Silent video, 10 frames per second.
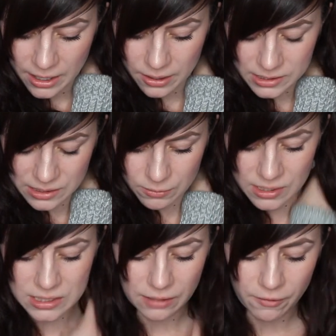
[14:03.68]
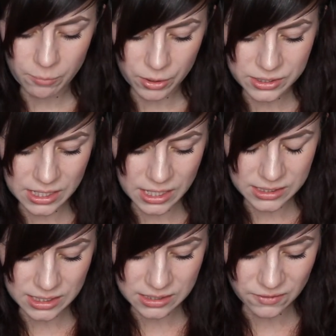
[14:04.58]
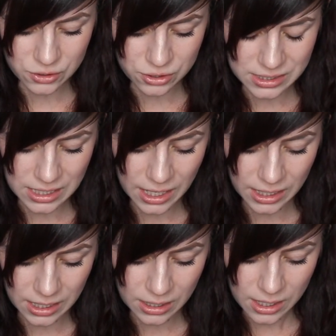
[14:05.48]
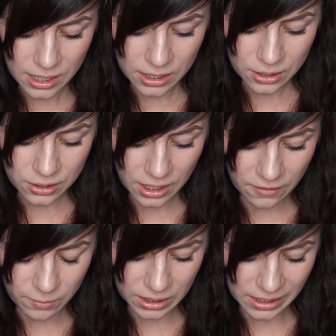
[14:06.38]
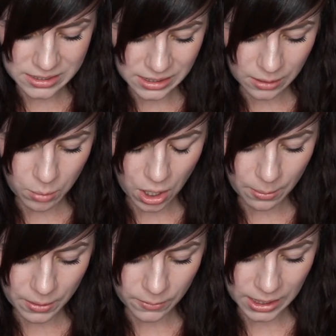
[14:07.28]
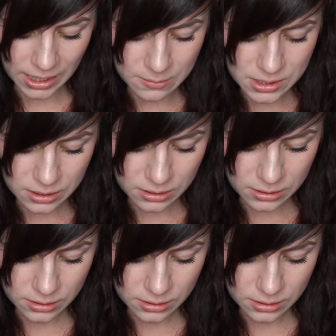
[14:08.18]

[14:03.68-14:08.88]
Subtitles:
Harrison, with his love of books and excessive interest in hugging, couldn't have been less like Pop, and when it